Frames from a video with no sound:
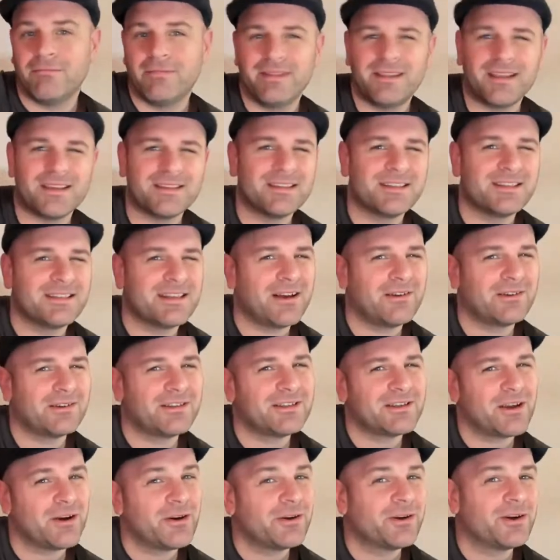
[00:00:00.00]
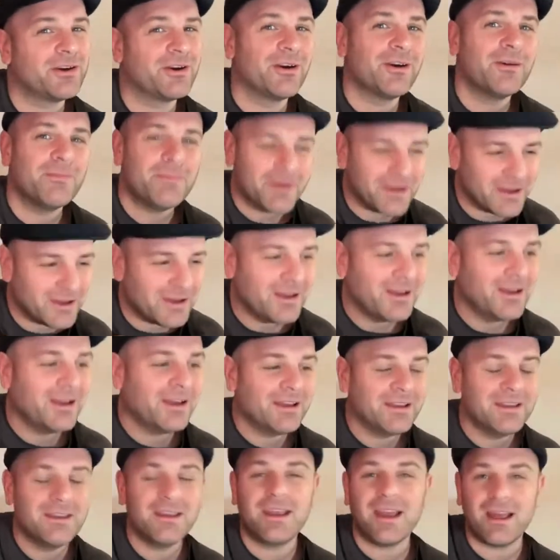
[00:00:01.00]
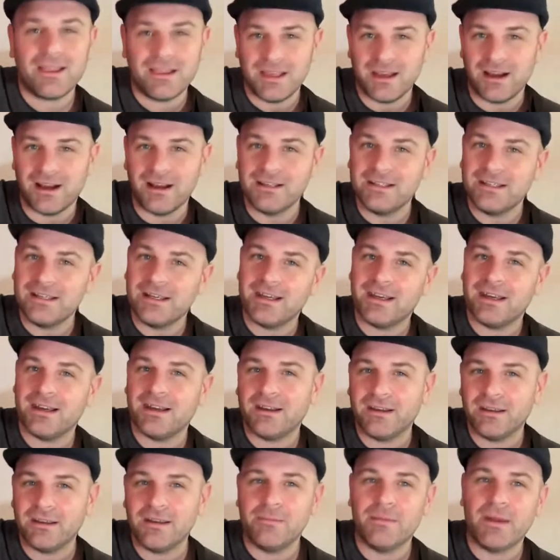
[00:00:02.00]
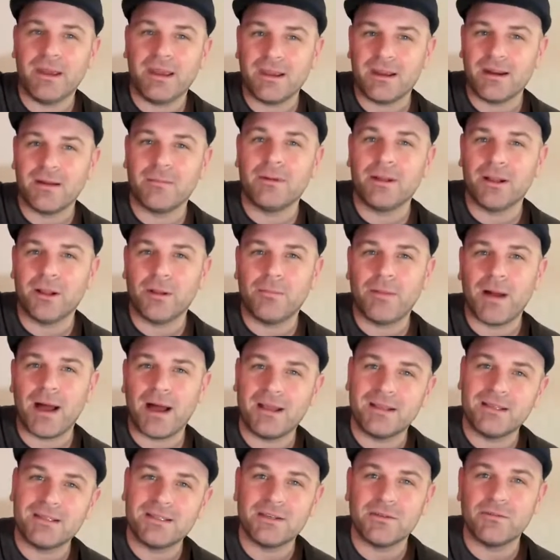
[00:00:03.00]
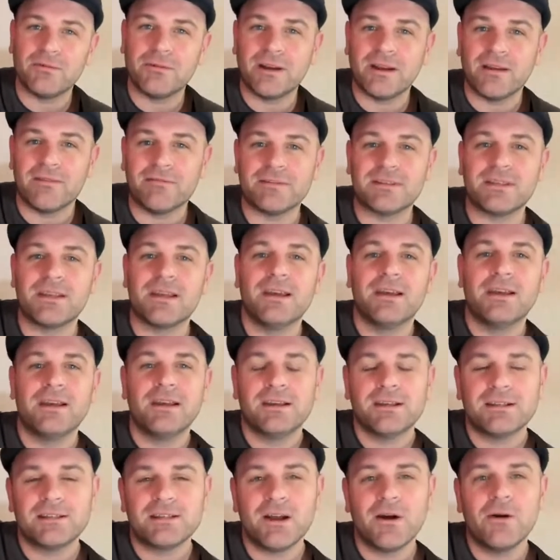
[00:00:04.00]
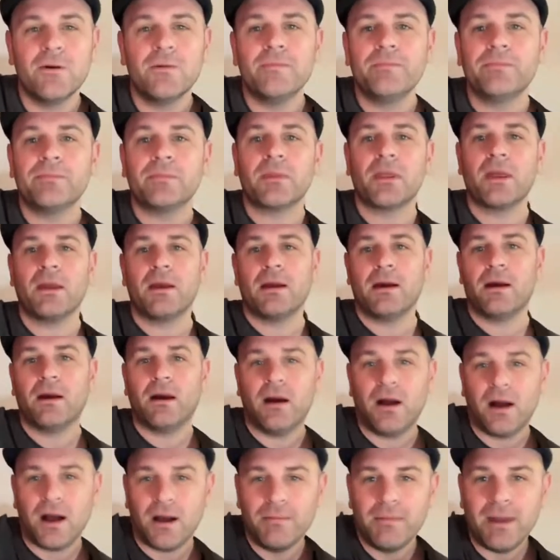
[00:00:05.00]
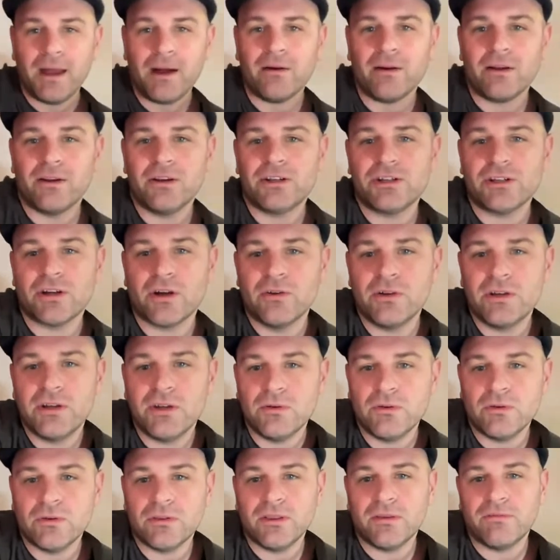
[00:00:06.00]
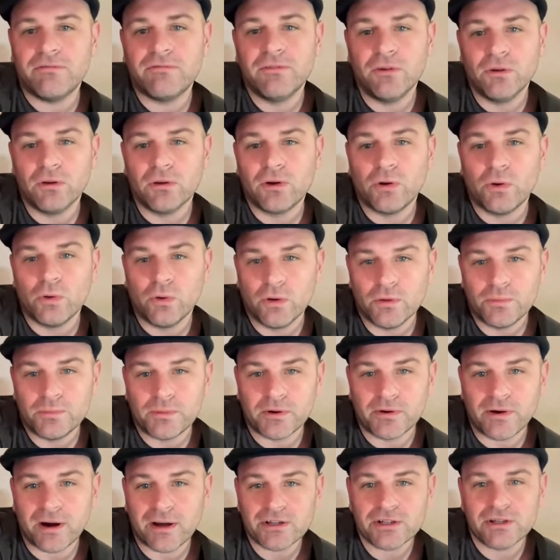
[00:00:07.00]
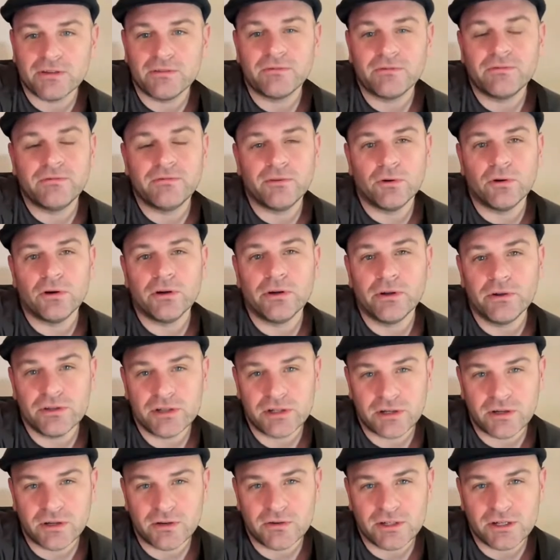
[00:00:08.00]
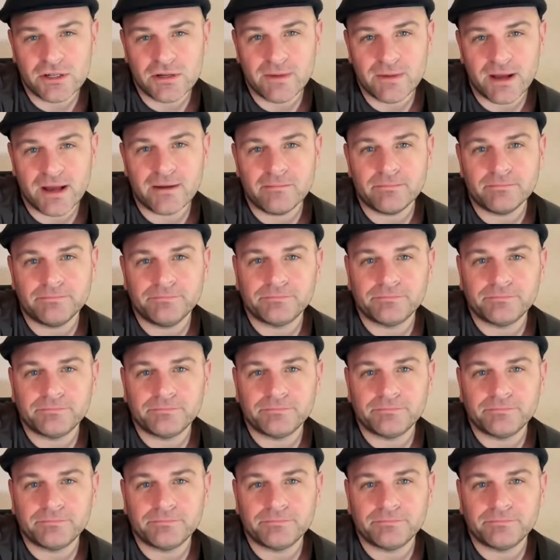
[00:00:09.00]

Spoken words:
Doesn't sound so good, but you get the idea. You're making up little patterns and riffs. So I'm now going to show you the full chord progression for Hoochie Coochie Man.